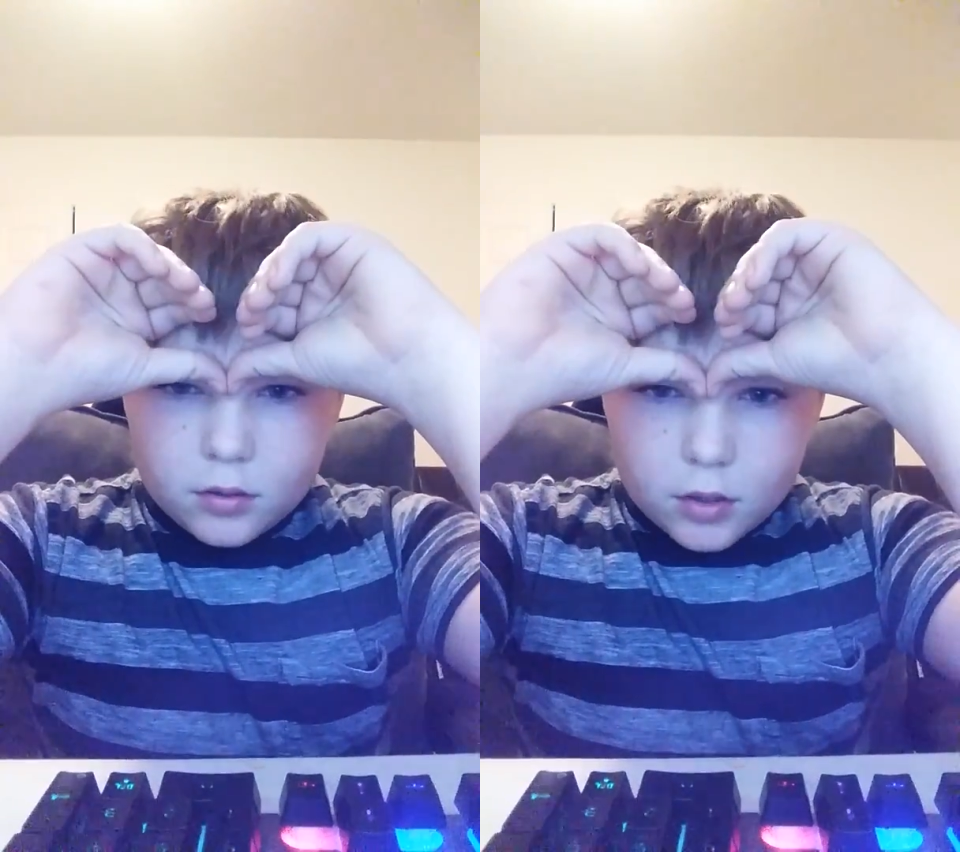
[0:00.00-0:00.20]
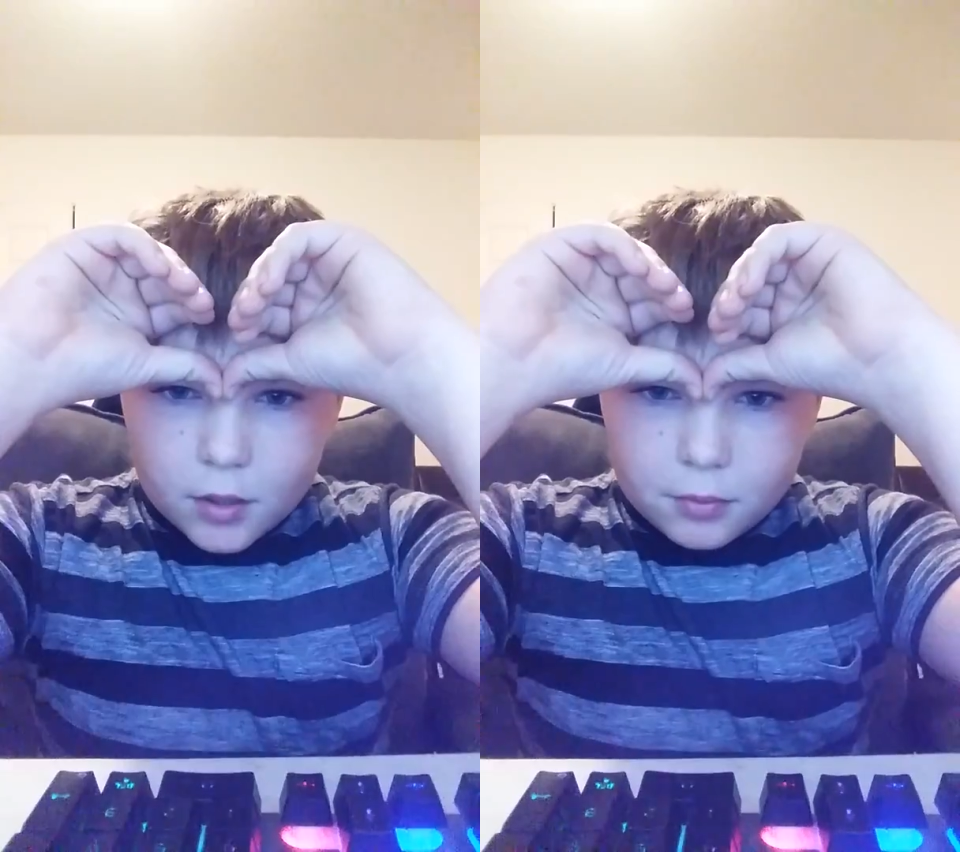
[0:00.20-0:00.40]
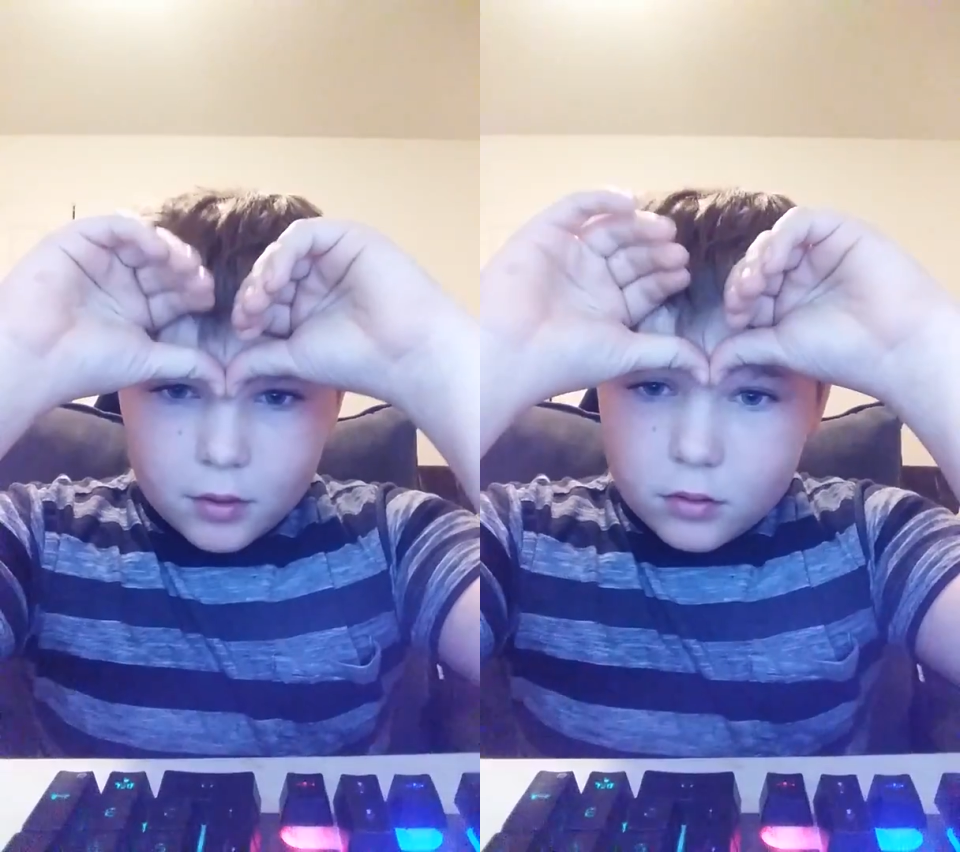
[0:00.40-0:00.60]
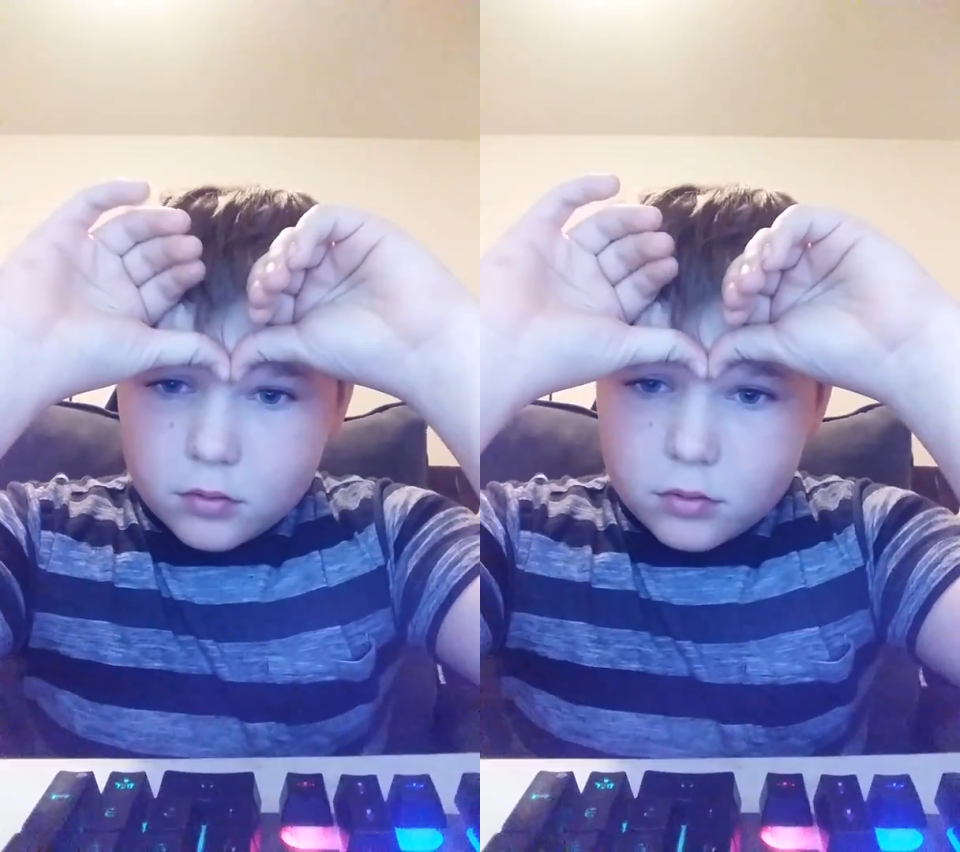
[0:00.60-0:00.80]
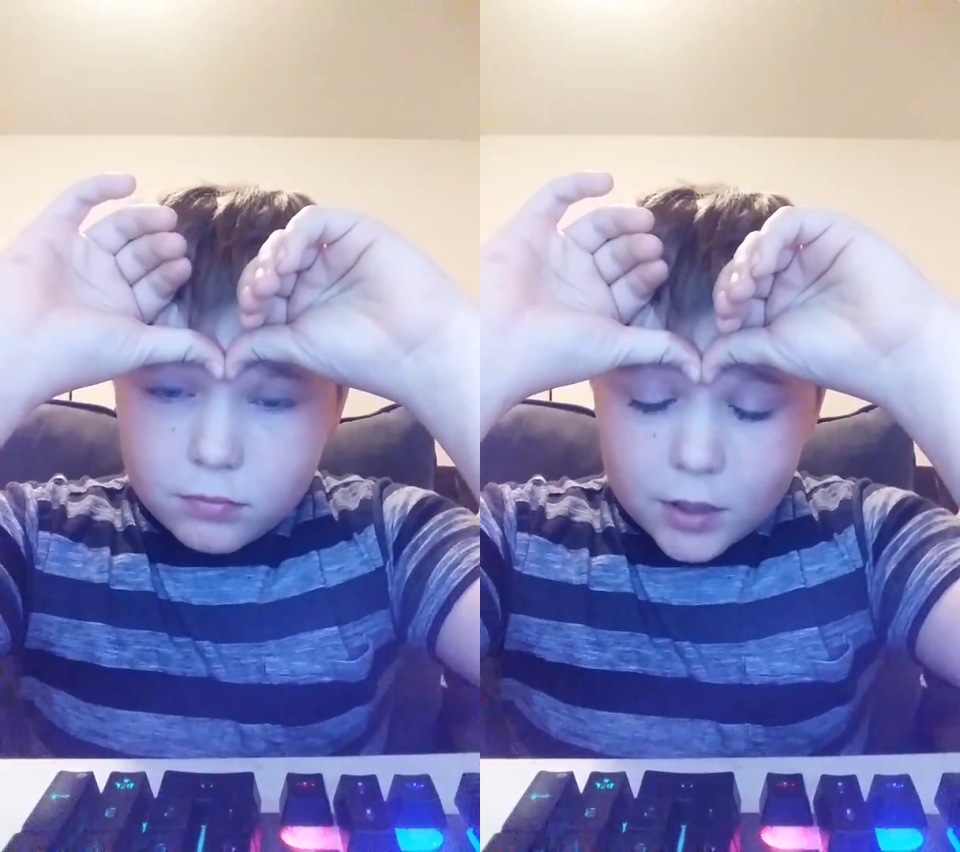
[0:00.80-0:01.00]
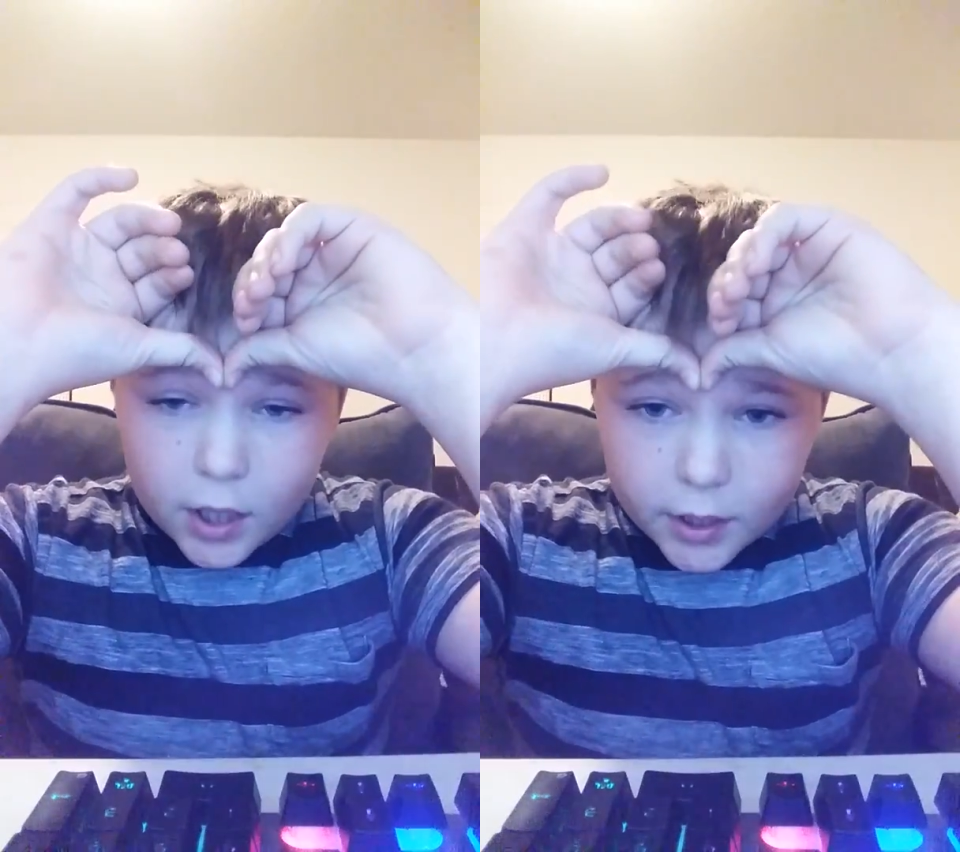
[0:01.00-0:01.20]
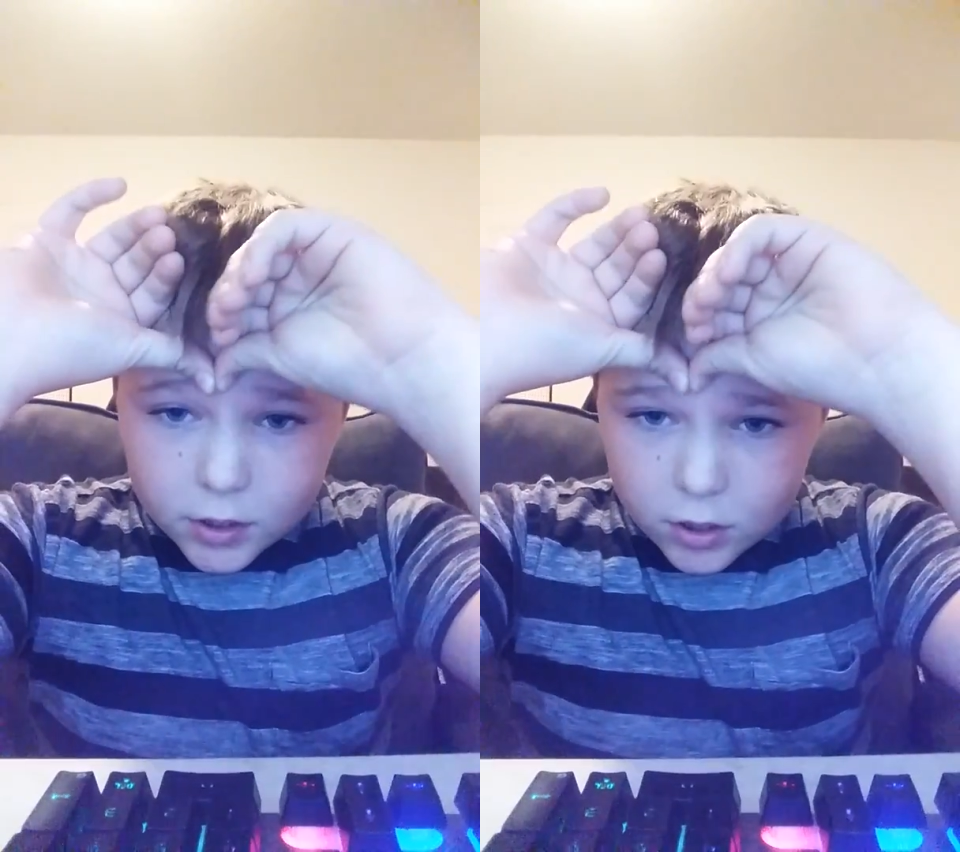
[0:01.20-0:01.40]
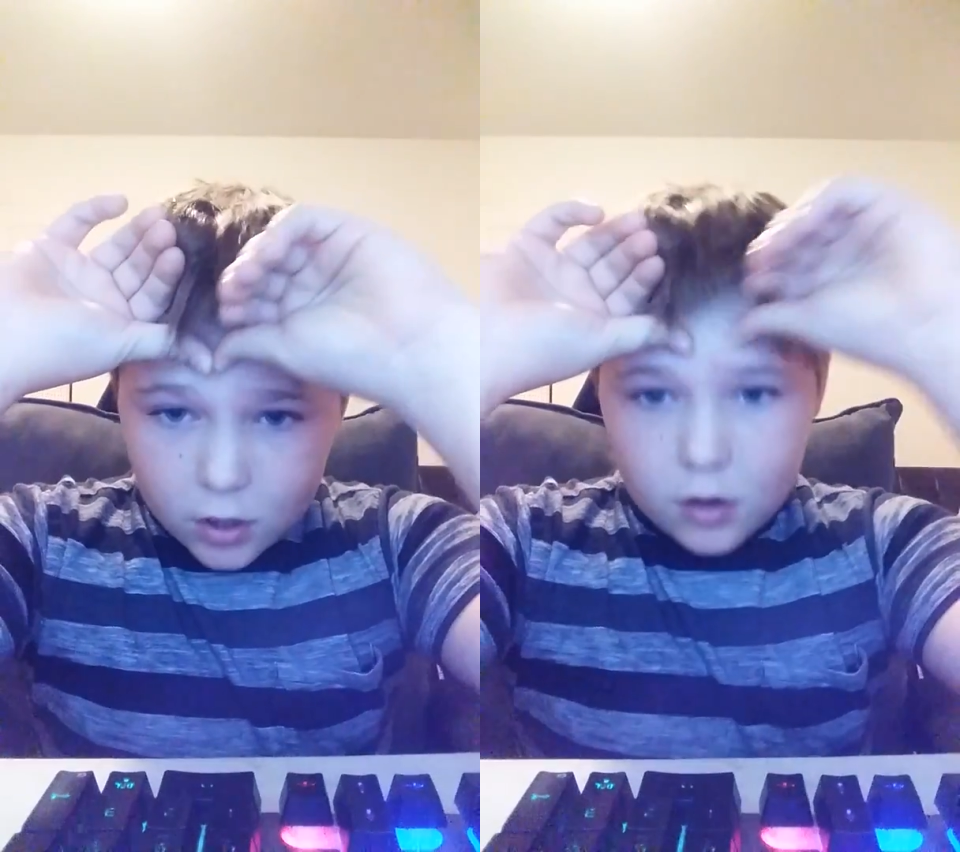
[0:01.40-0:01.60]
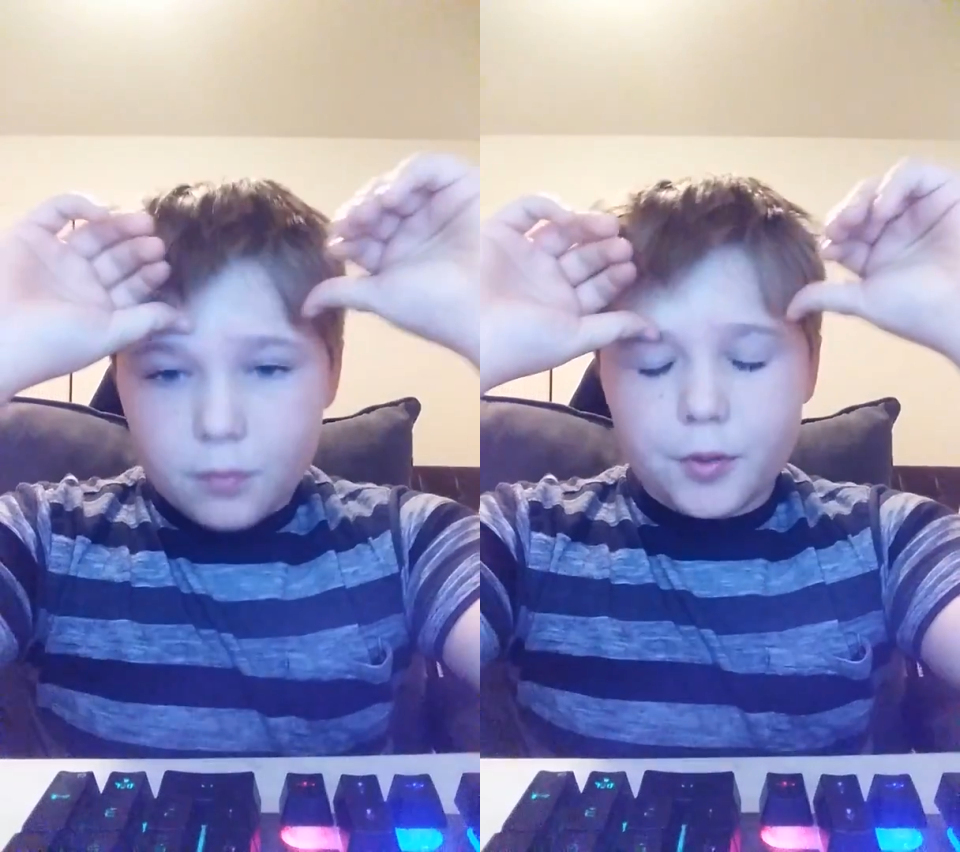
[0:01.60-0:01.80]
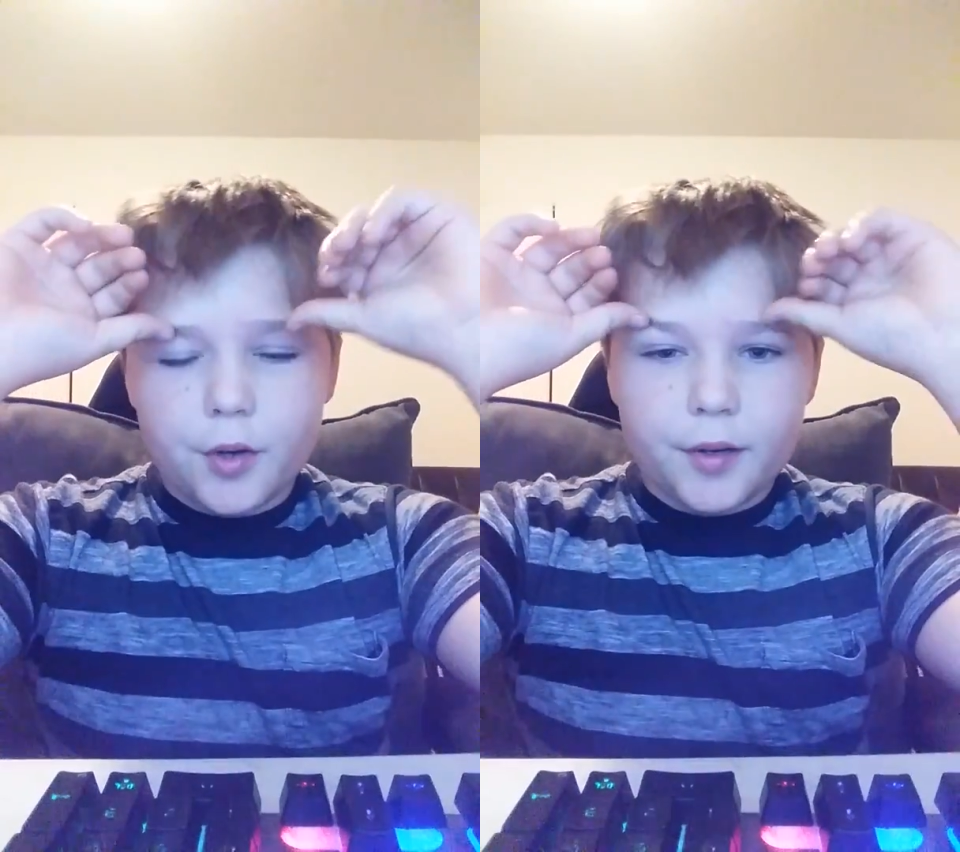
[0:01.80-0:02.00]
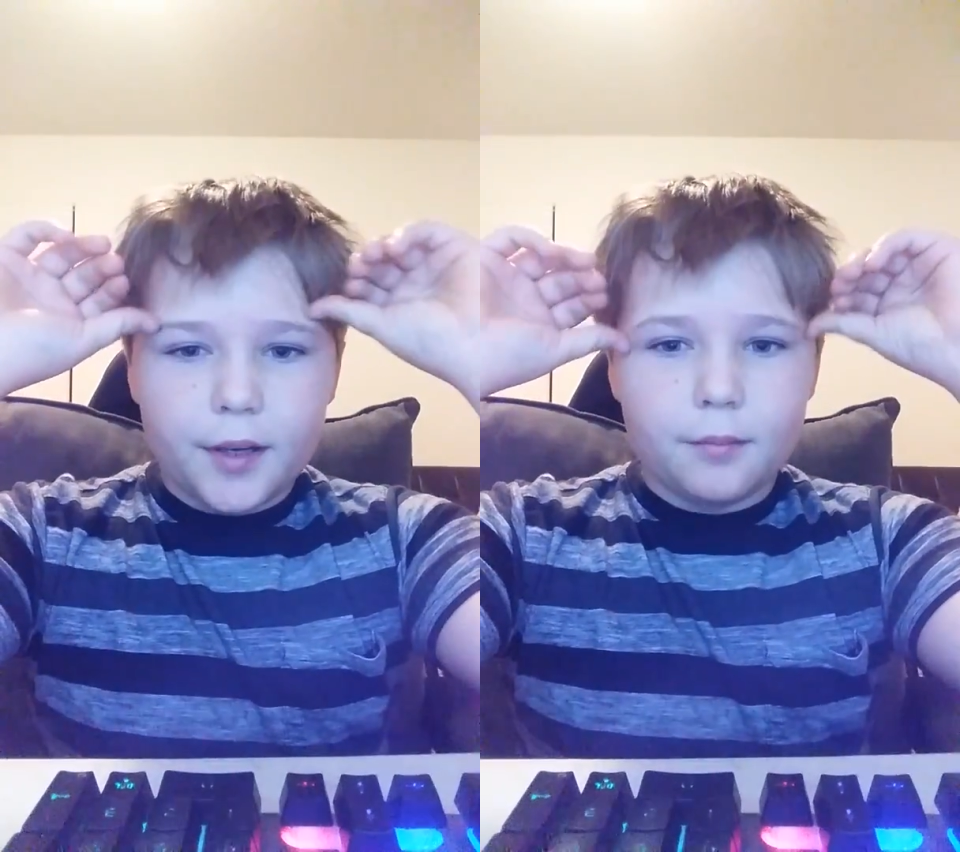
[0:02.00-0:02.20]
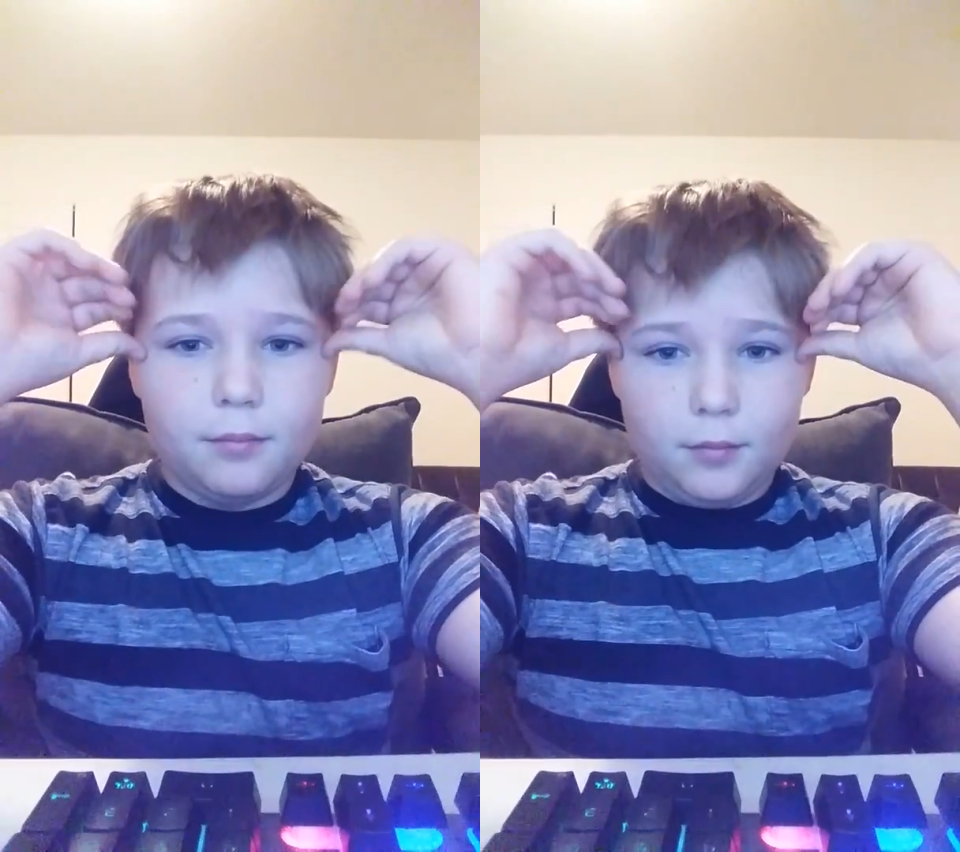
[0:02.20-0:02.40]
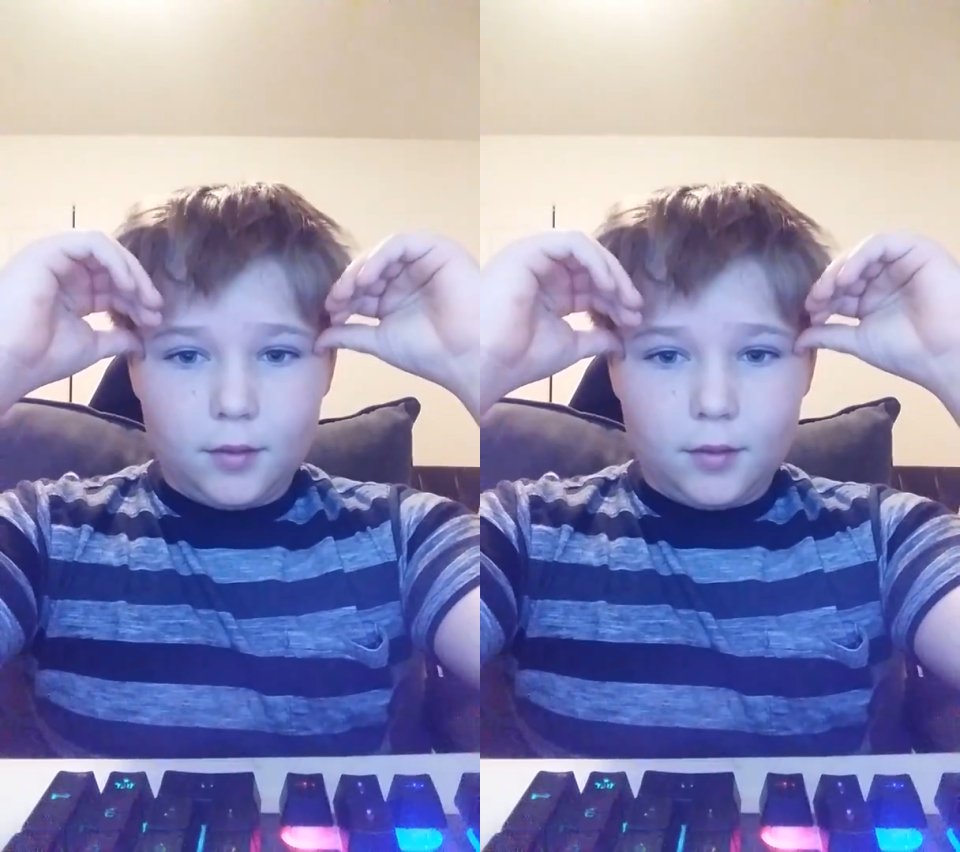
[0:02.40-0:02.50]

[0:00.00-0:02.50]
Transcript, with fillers: uploads, but I can start uploading.